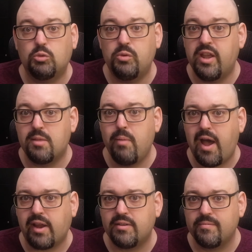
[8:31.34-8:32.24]
get
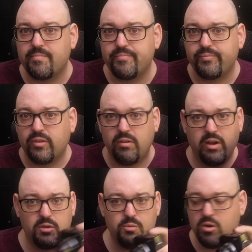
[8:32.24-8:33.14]
back,
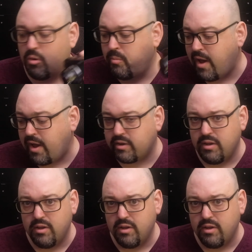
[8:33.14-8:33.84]
right? We go back.